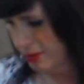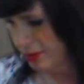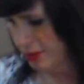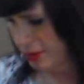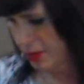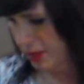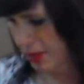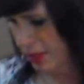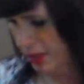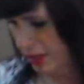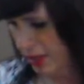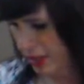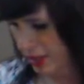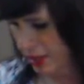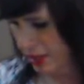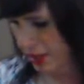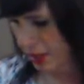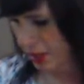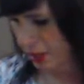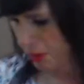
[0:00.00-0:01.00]
Uh,
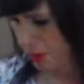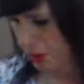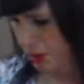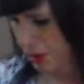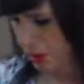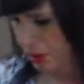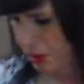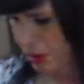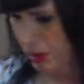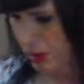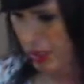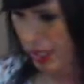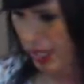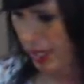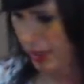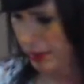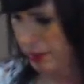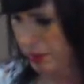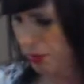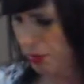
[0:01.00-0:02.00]
that's going to be some good.
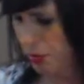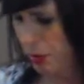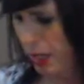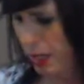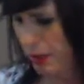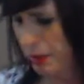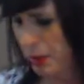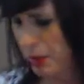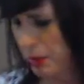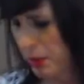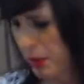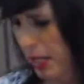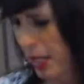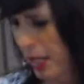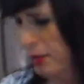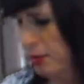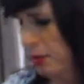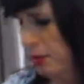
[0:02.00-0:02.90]
I'd probably that'll